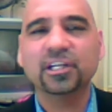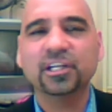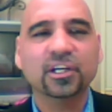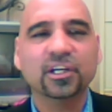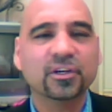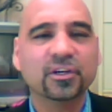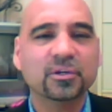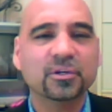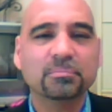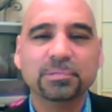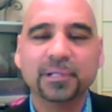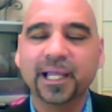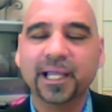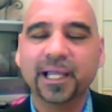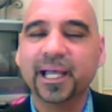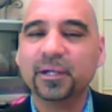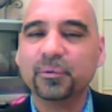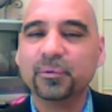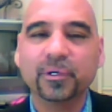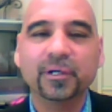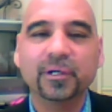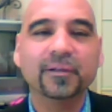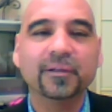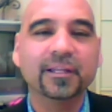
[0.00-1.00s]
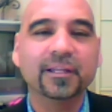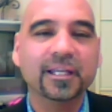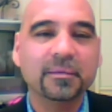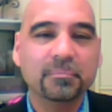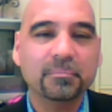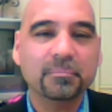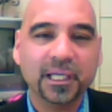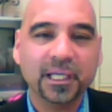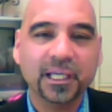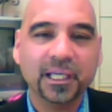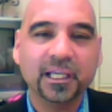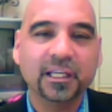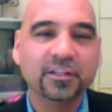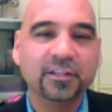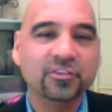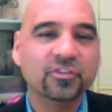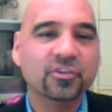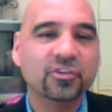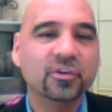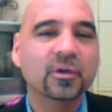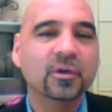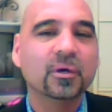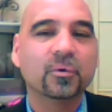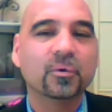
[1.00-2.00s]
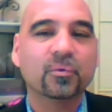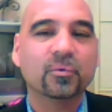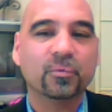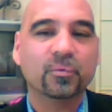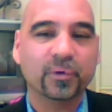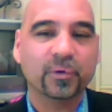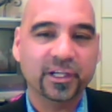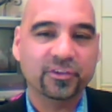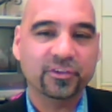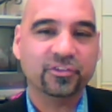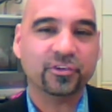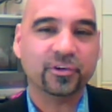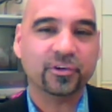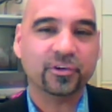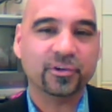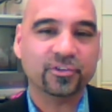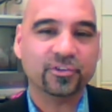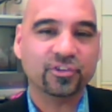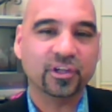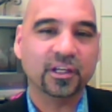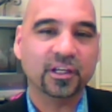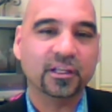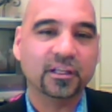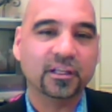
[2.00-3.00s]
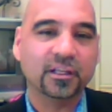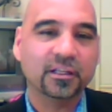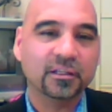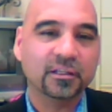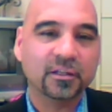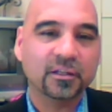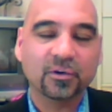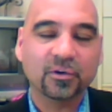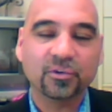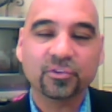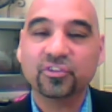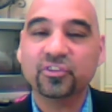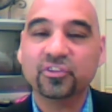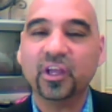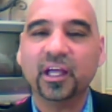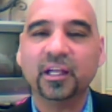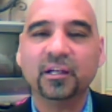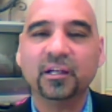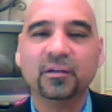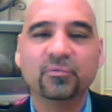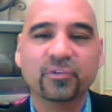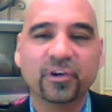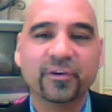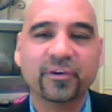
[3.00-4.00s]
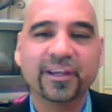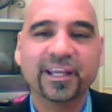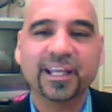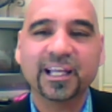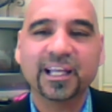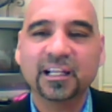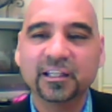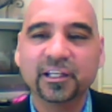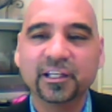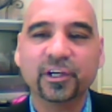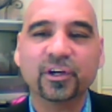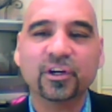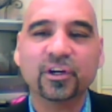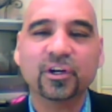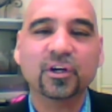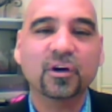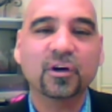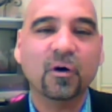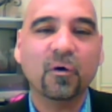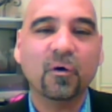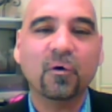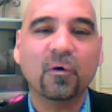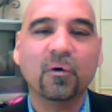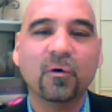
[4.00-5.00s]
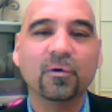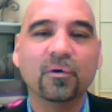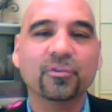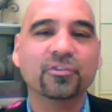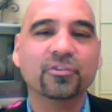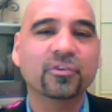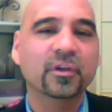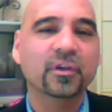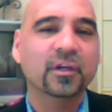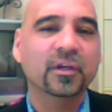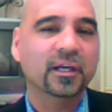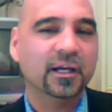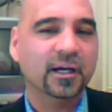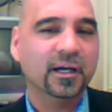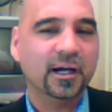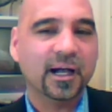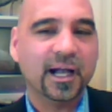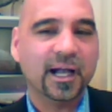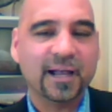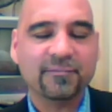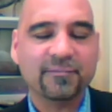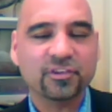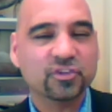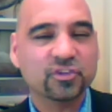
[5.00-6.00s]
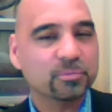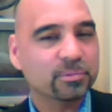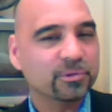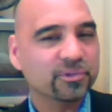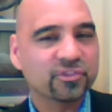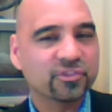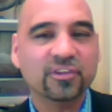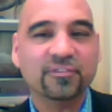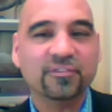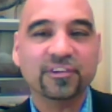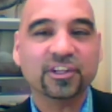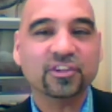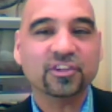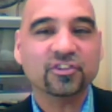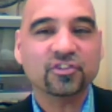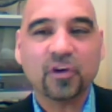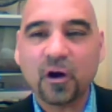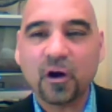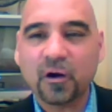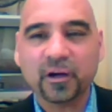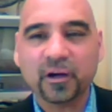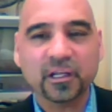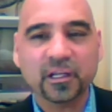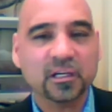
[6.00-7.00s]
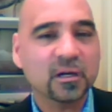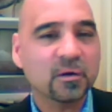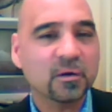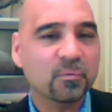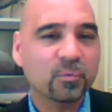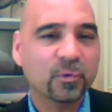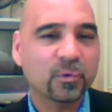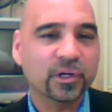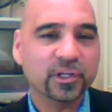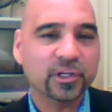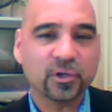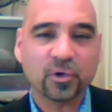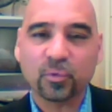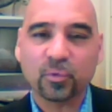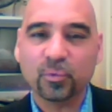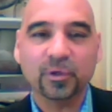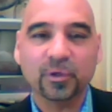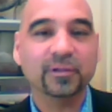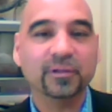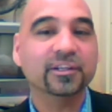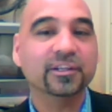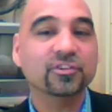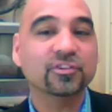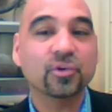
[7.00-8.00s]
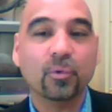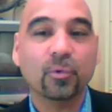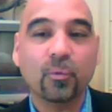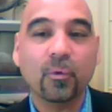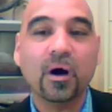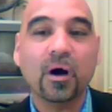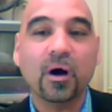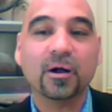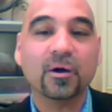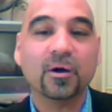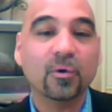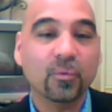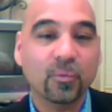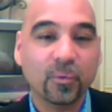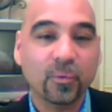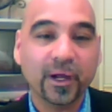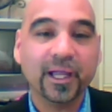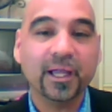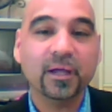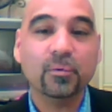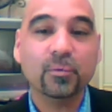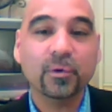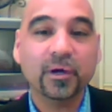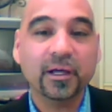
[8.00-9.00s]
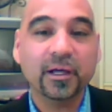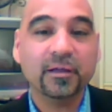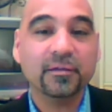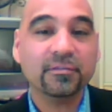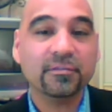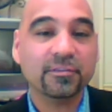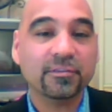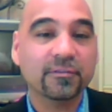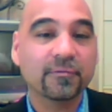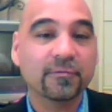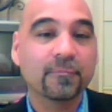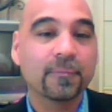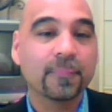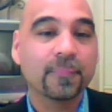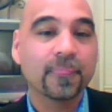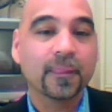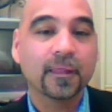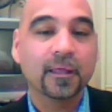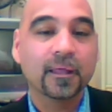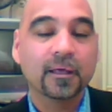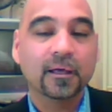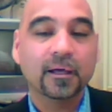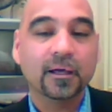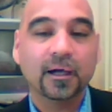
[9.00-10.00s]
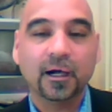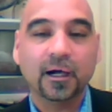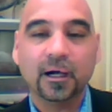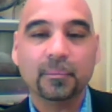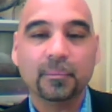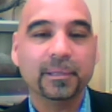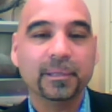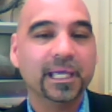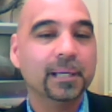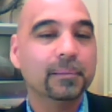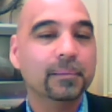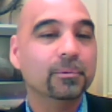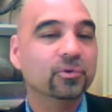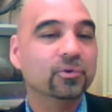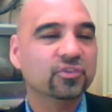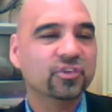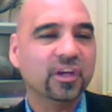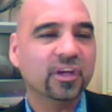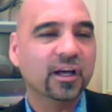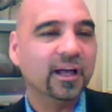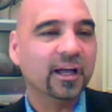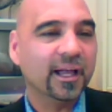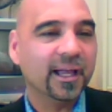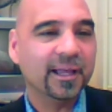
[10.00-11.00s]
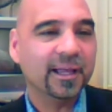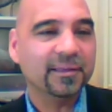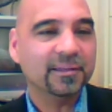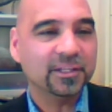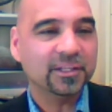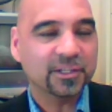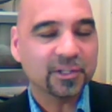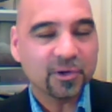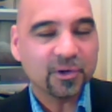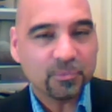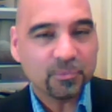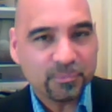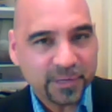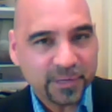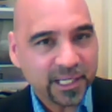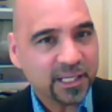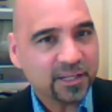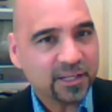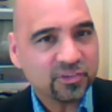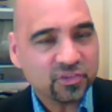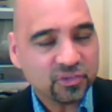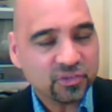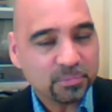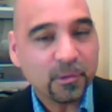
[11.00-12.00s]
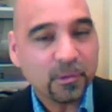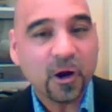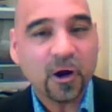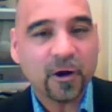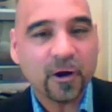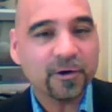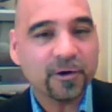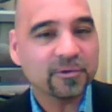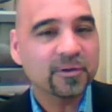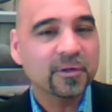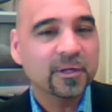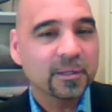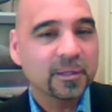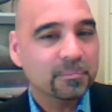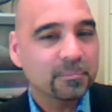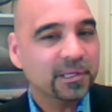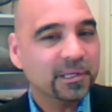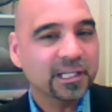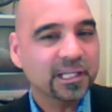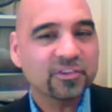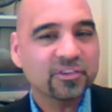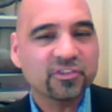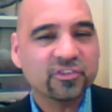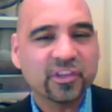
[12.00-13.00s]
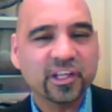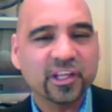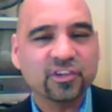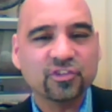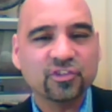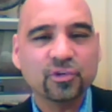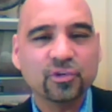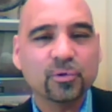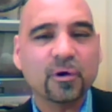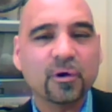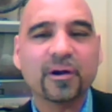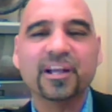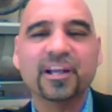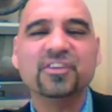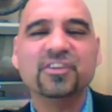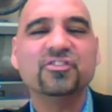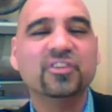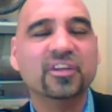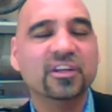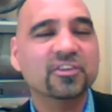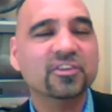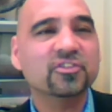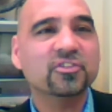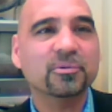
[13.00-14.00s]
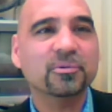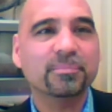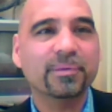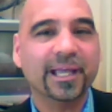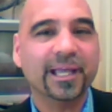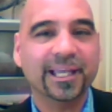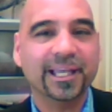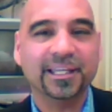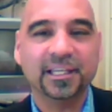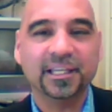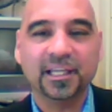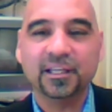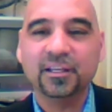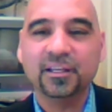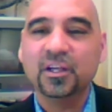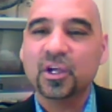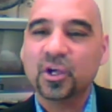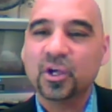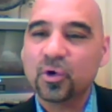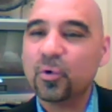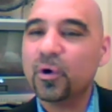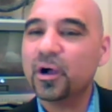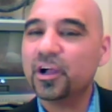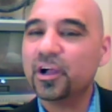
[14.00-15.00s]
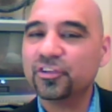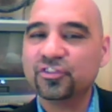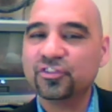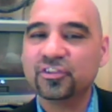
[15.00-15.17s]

So, uh, having a good plan really means researching. You know, set very clear goals, uh, have a specific target on what you're willing to walk away with. Uh, be able to, uh, you know, being smart means that you are